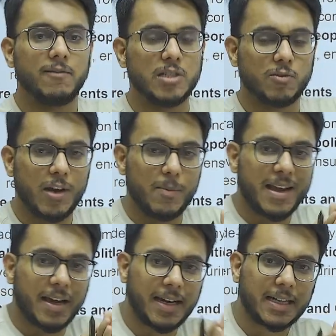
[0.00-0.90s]
will be
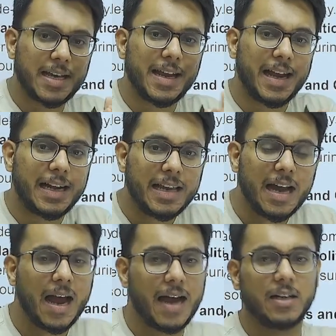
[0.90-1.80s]
connecting India
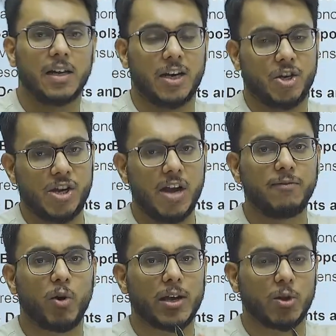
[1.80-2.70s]
and Russia for
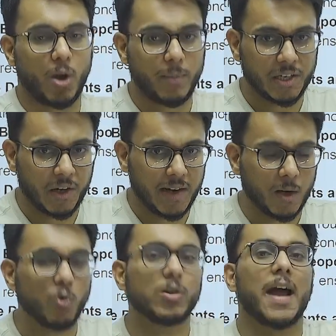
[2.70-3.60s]
economic trade route.
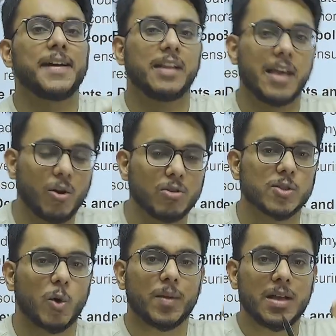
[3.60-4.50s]
And there also,
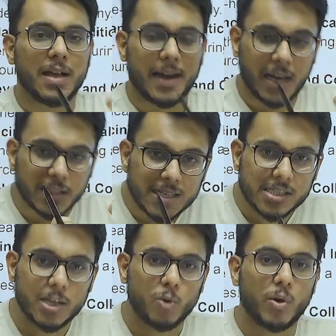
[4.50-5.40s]
Northern Sea
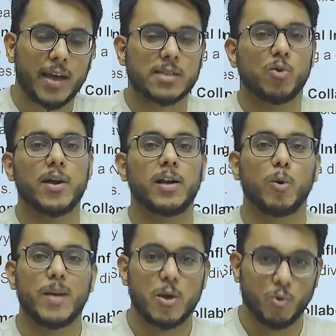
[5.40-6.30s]
route is going to be
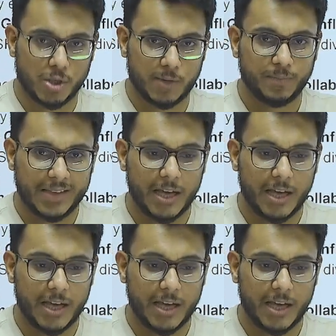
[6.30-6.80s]
used. Now,